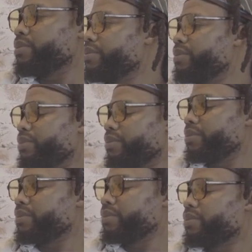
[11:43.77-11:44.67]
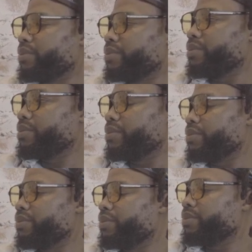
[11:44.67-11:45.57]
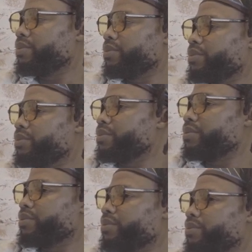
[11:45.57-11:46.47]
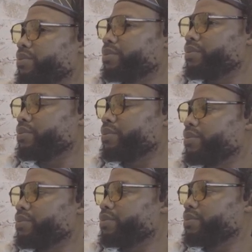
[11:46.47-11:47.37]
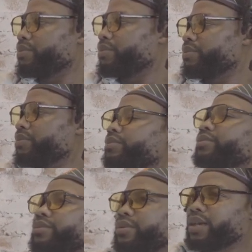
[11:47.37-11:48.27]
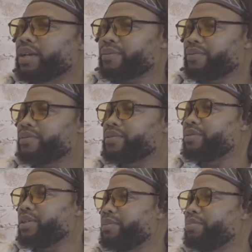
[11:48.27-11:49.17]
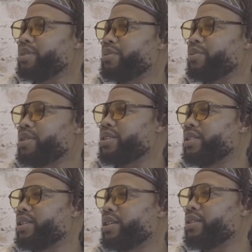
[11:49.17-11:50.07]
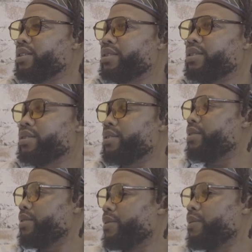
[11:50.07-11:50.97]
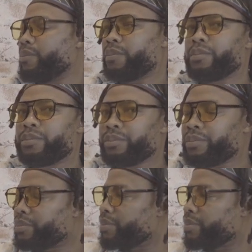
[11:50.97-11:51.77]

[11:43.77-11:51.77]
The person shown says nothing.